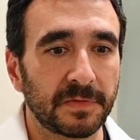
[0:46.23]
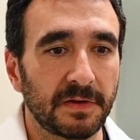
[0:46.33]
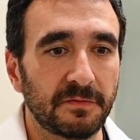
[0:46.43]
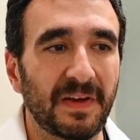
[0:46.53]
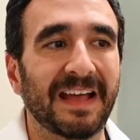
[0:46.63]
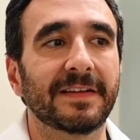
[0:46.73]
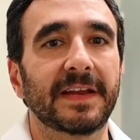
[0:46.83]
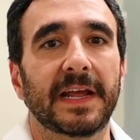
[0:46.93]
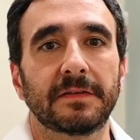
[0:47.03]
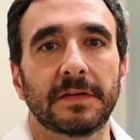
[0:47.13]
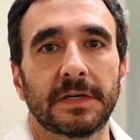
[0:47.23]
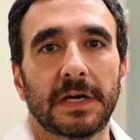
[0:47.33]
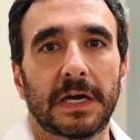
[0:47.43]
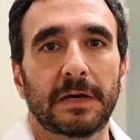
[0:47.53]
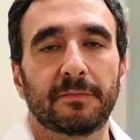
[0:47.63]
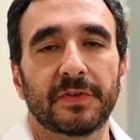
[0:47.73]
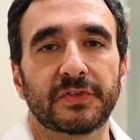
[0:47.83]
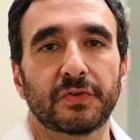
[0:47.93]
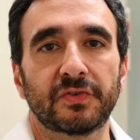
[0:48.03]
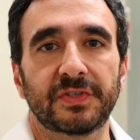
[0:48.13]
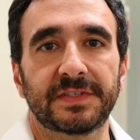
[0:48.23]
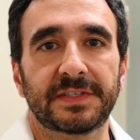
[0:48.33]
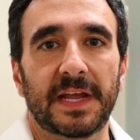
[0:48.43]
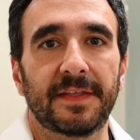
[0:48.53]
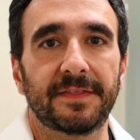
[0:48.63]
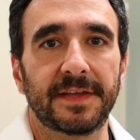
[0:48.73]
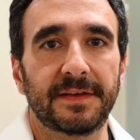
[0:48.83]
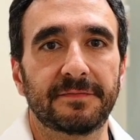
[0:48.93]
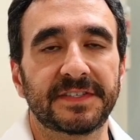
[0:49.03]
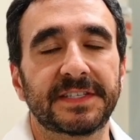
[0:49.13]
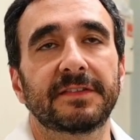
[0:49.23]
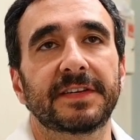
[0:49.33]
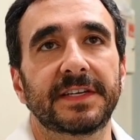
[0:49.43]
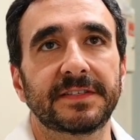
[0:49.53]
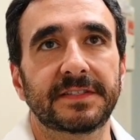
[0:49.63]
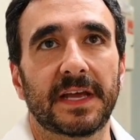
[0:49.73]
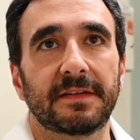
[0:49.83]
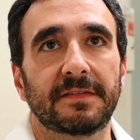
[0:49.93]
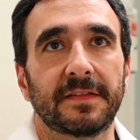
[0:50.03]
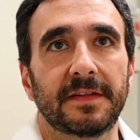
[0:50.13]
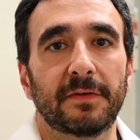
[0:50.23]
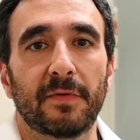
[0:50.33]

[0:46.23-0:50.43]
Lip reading: validate the surgeons and the facilities that it